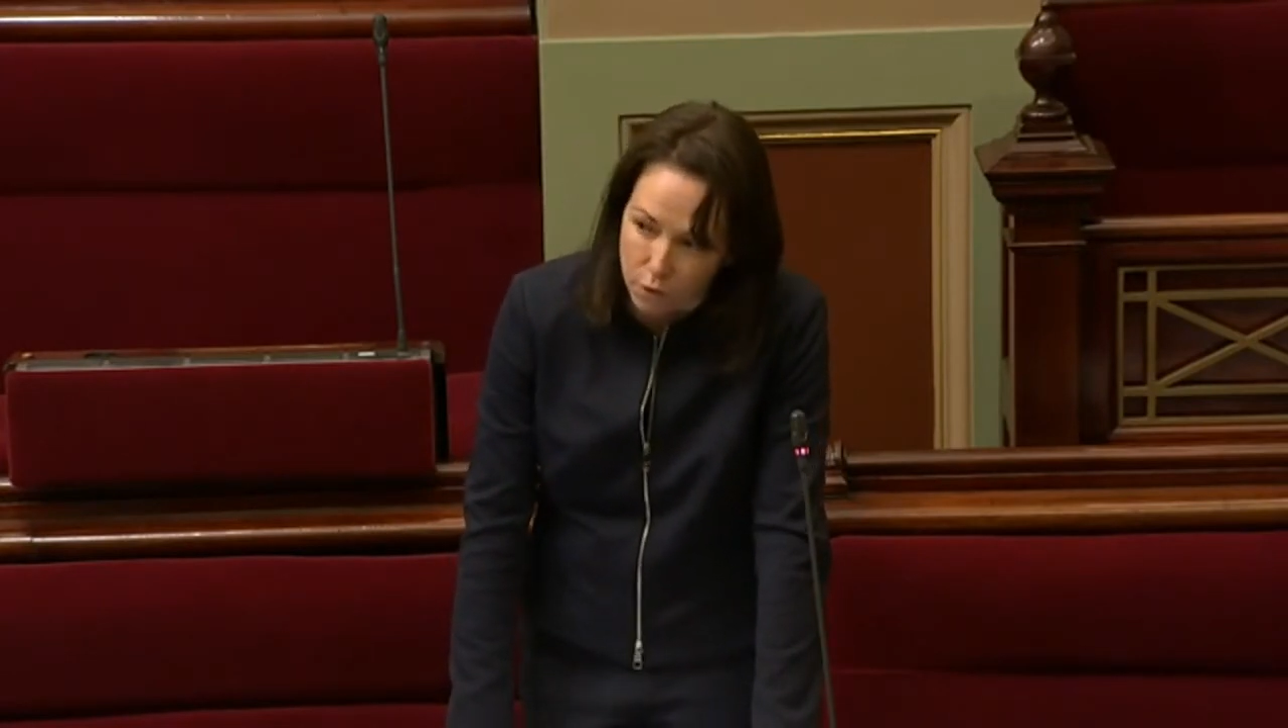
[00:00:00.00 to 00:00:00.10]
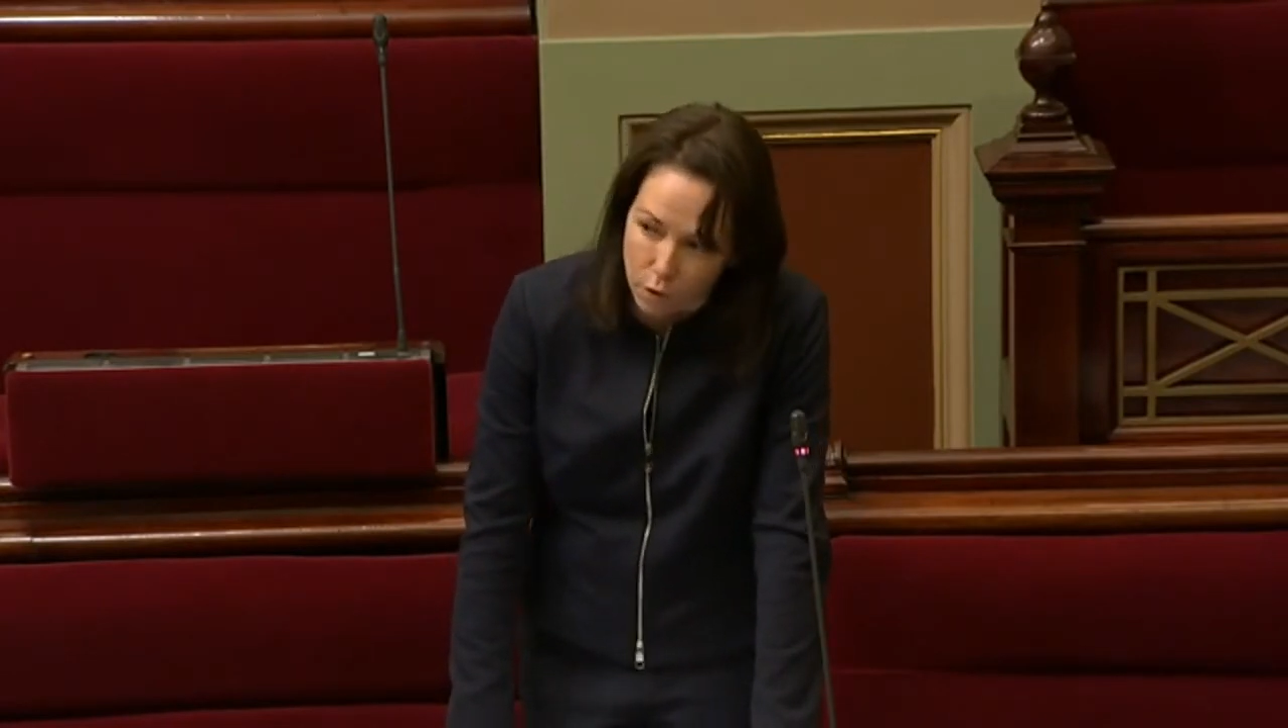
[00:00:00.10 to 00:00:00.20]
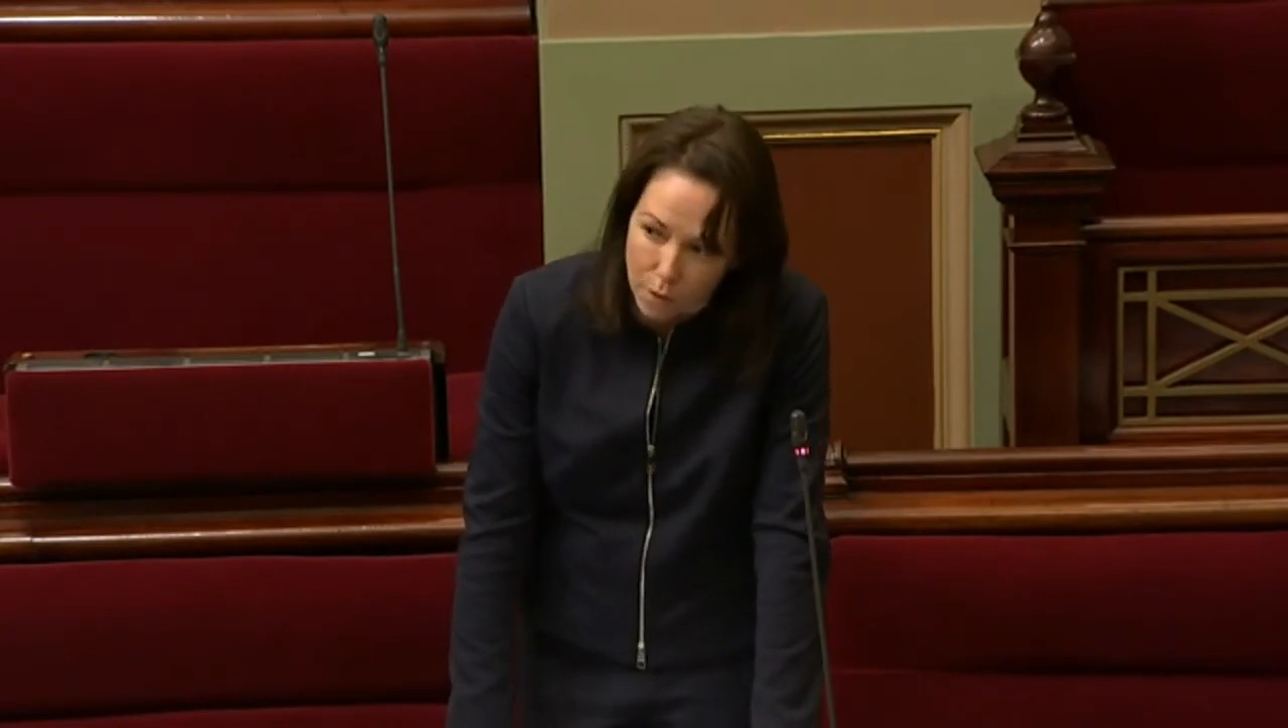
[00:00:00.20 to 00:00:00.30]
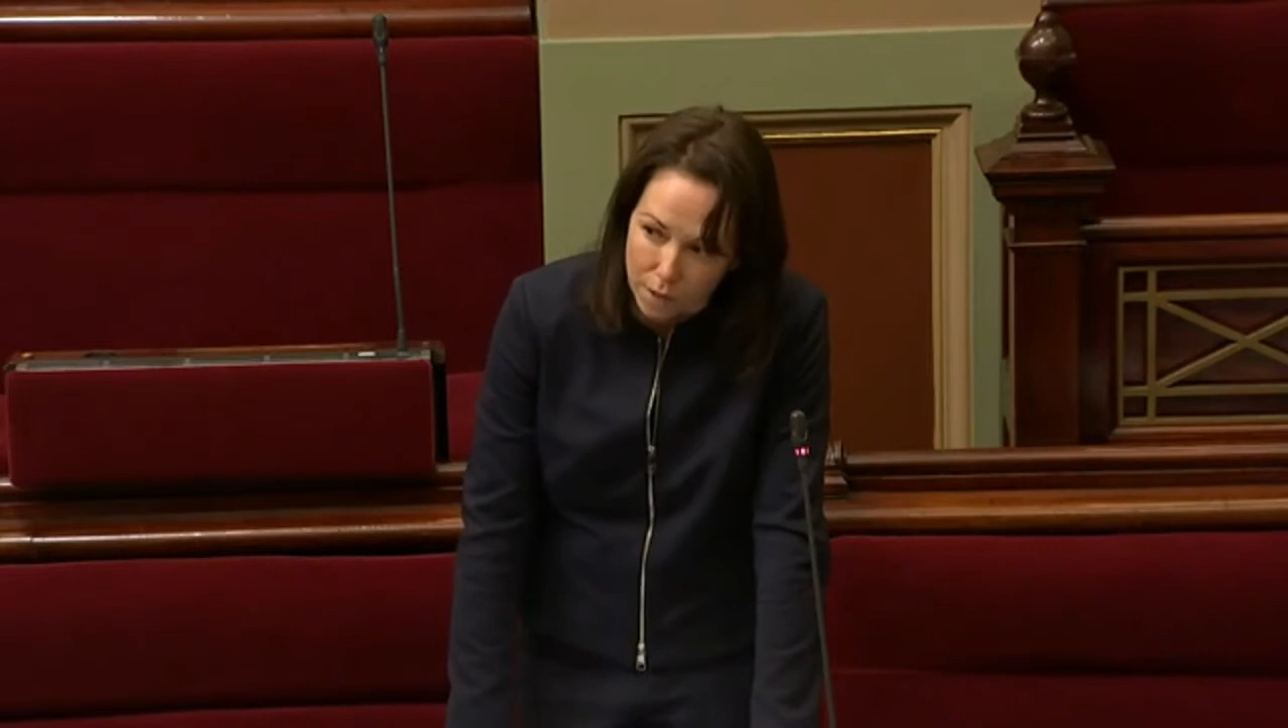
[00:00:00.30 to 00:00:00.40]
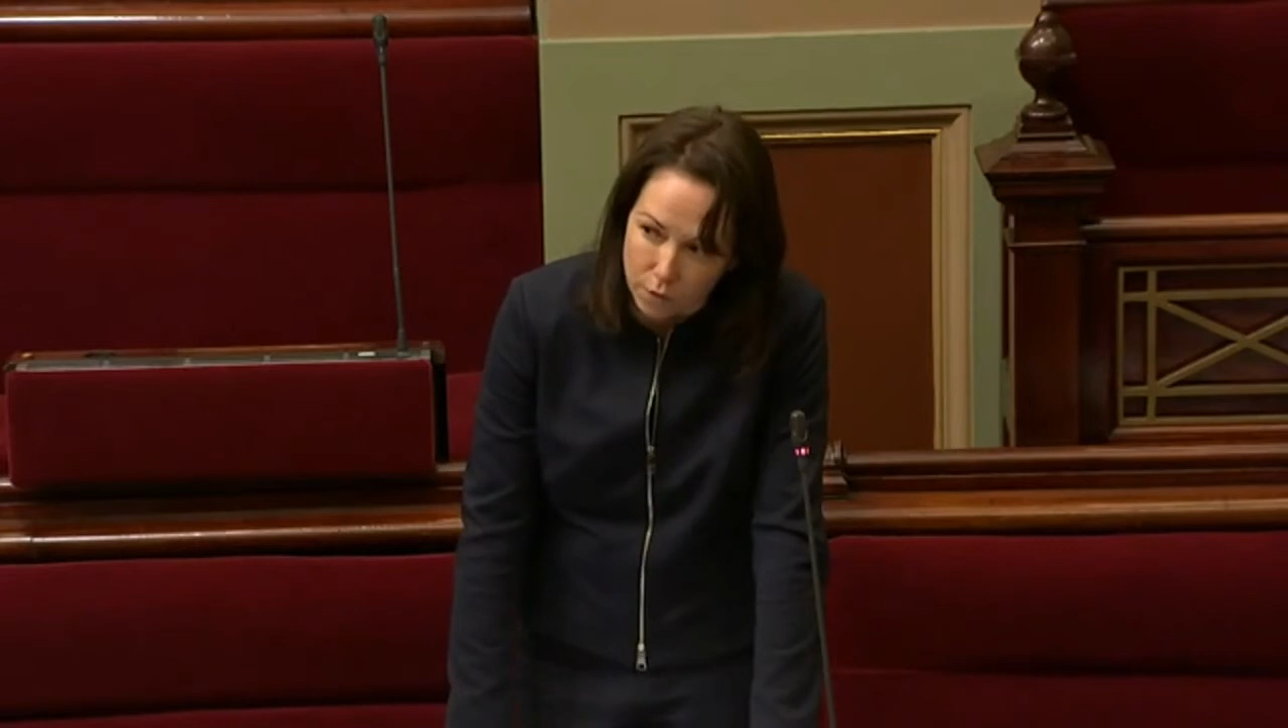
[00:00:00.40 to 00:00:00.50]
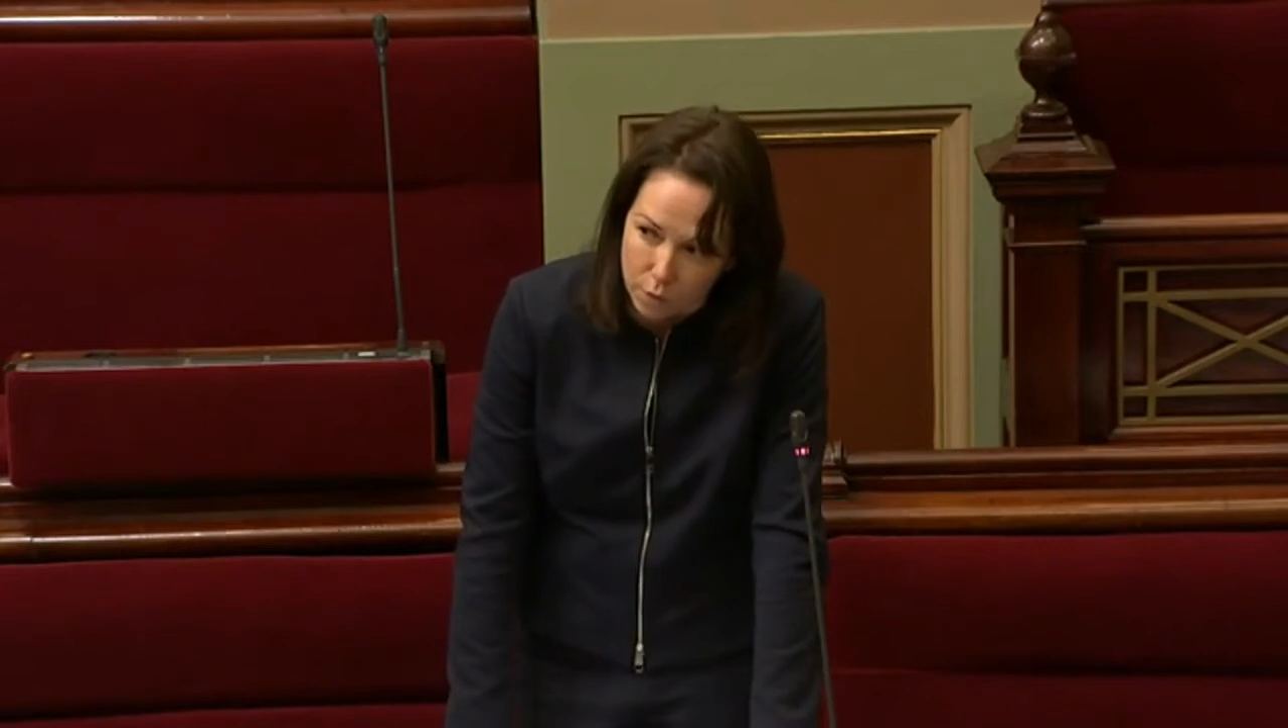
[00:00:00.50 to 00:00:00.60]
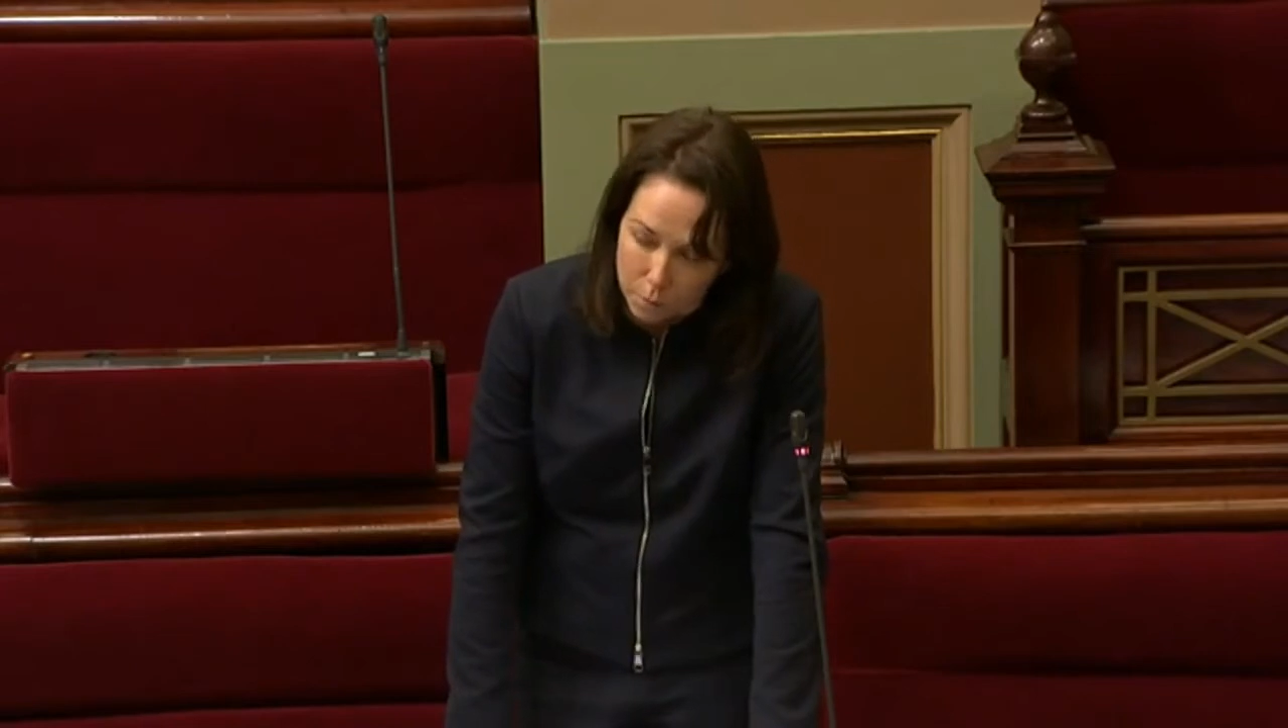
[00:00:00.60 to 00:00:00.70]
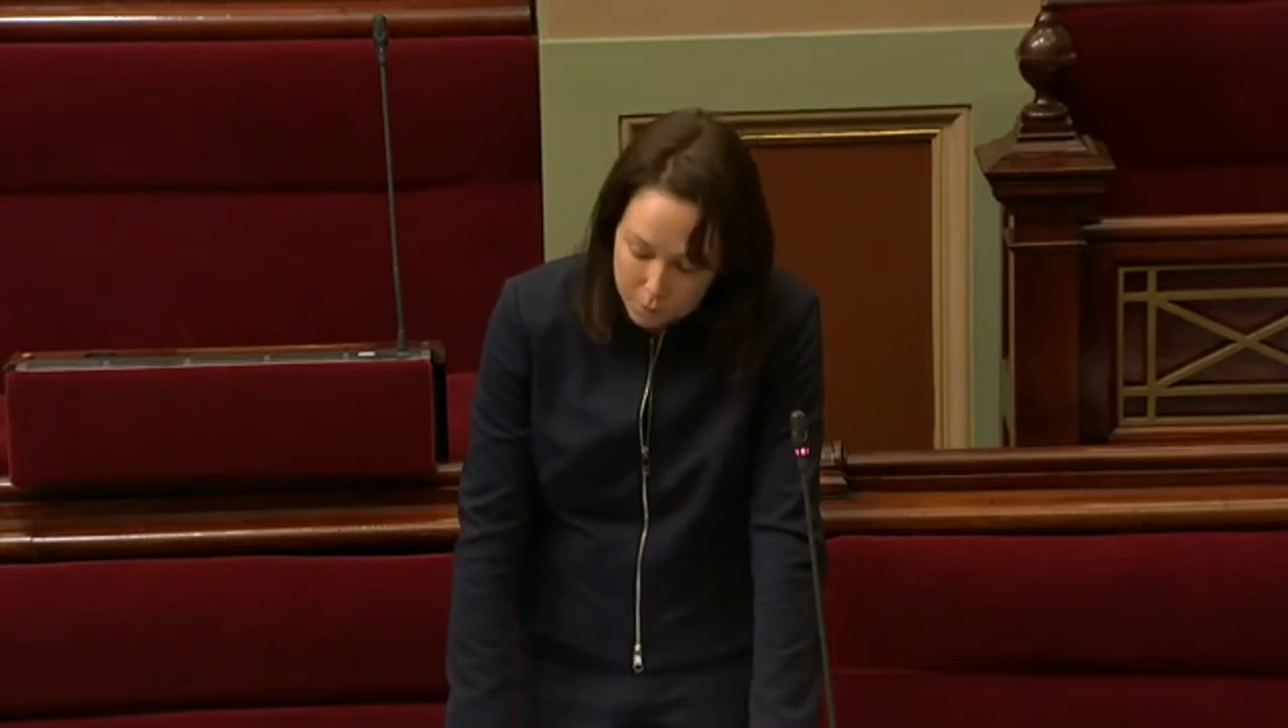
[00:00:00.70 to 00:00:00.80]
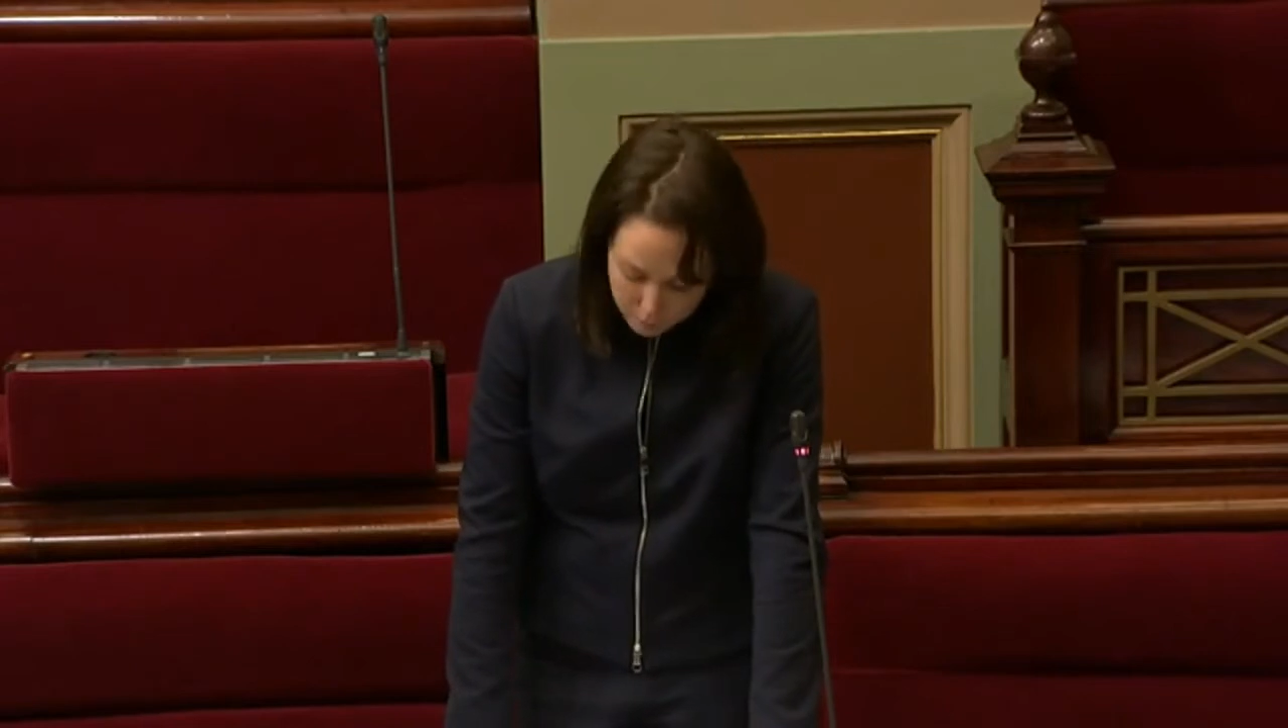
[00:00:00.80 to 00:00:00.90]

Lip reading: further back from the